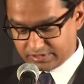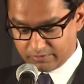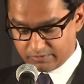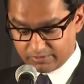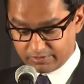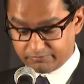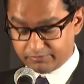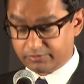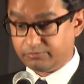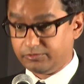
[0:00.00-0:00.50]

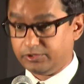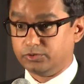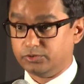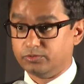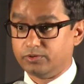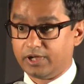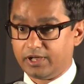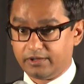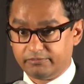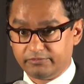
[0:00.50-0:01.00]
However, we
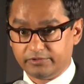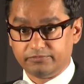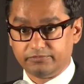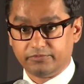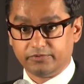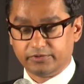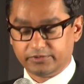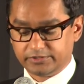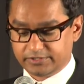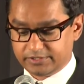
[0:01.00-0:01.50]
do have it
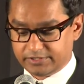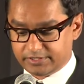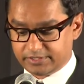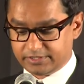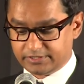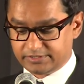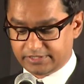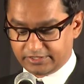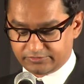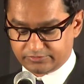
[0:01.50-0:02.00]
for
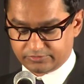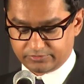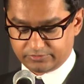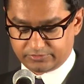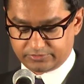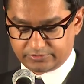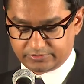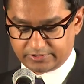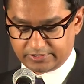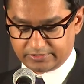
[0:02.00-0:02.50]
the
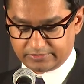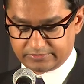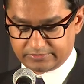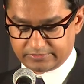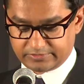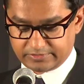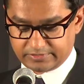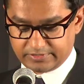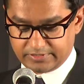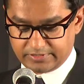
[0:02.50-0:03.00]
Dexos test.